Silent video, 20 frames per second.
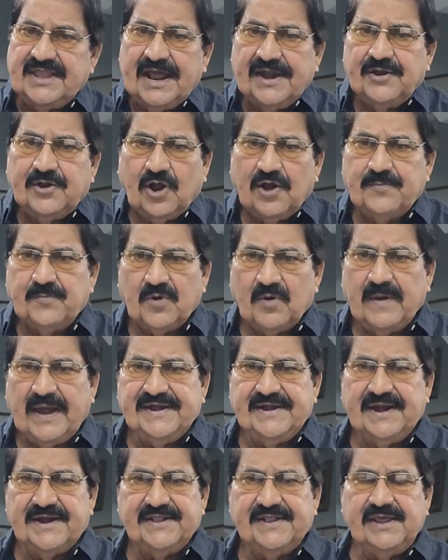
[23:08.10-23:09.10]
They are not
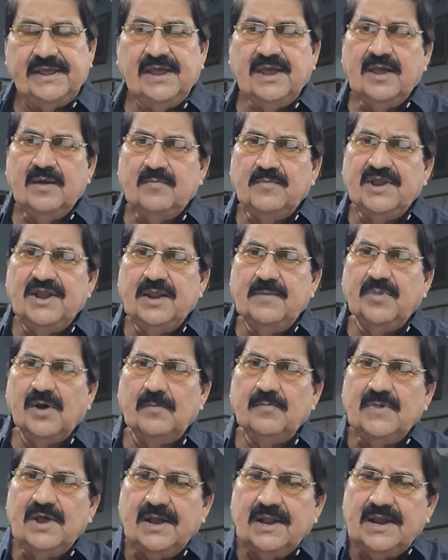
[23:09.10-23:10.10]
provided the
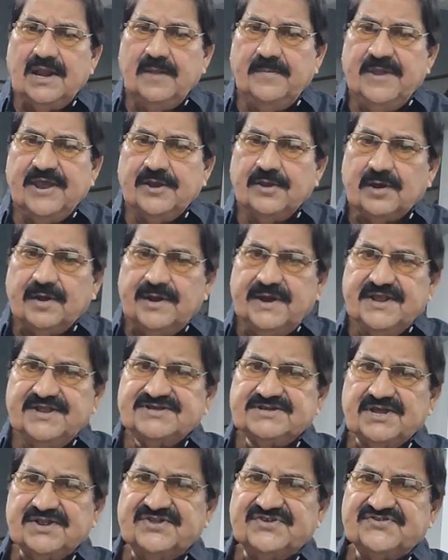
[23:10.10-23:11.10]
minimum living
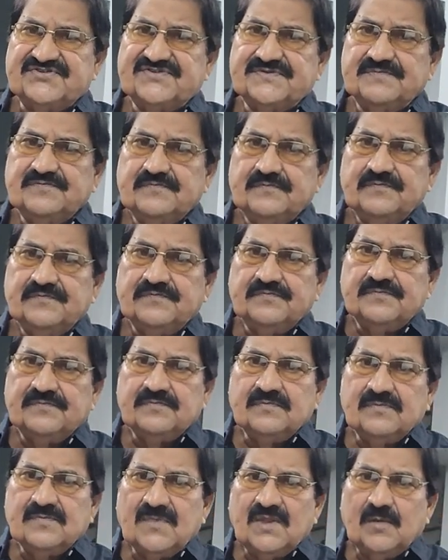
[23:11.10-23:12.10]
conditions
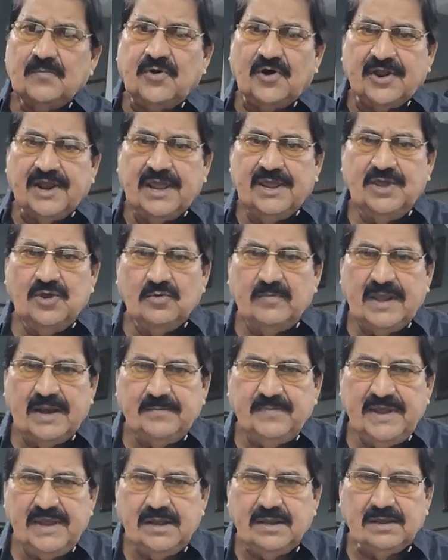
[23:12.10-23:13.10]
for a
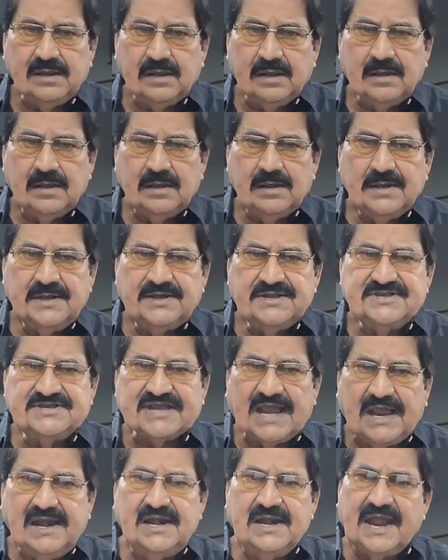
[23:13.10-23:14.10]
human being.
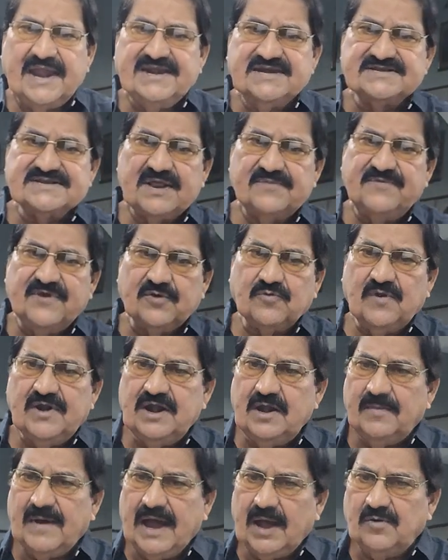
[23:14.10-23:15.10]
Child rights are
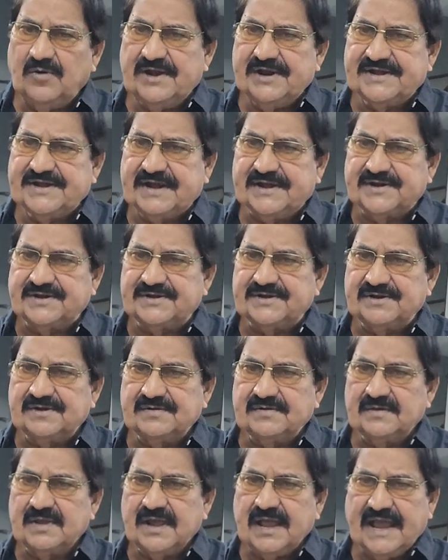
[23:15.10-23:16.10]
frequently violated
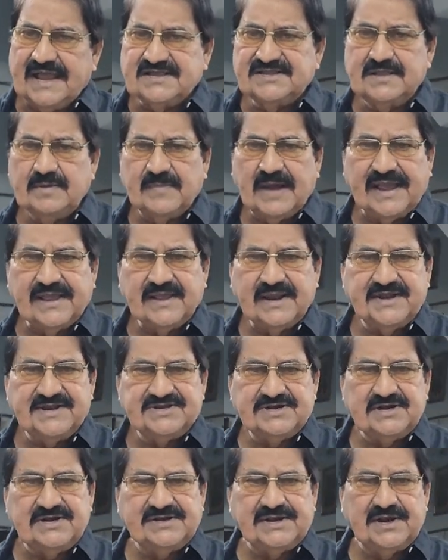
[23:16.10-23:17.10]
as the migrant